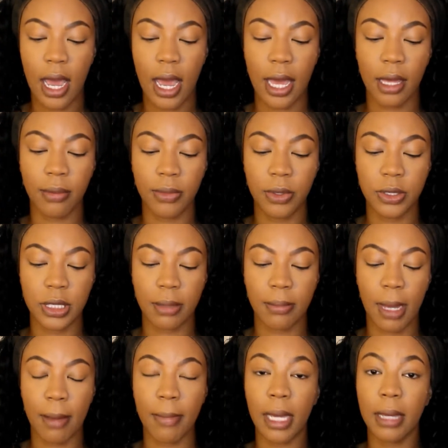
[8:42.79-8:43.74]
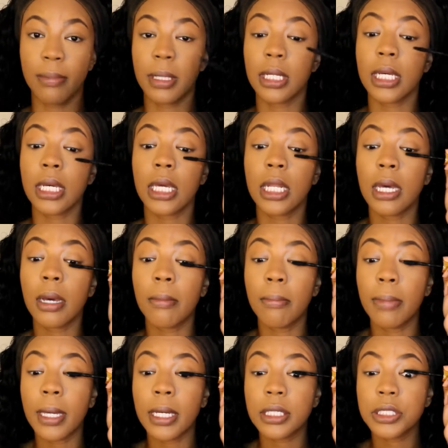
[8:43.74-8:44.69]
I am using my
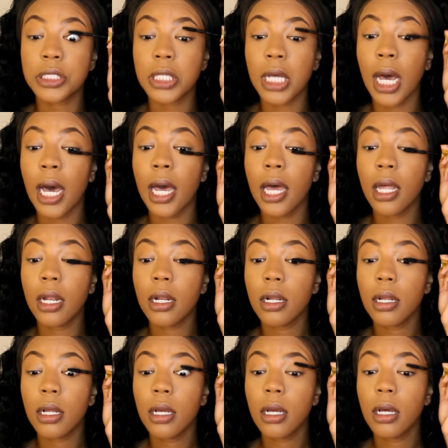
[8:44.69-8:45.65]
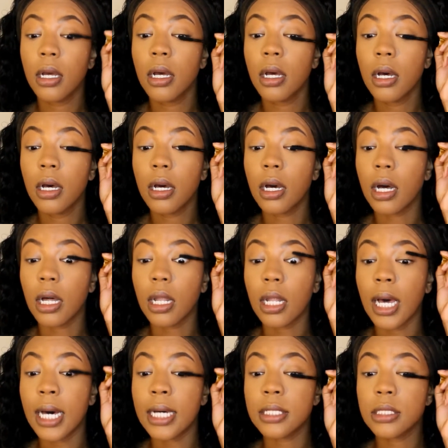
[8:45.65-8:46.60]
Maybelline Big Shot
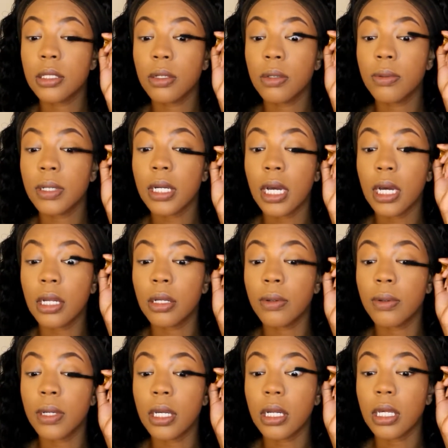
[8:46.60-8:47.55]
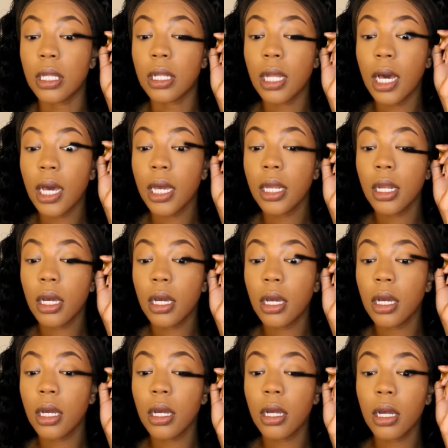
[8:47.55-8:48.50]
Colossal. We're not doing any
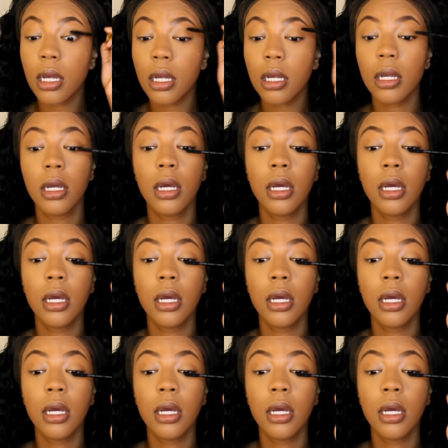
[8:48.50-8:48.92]
liner.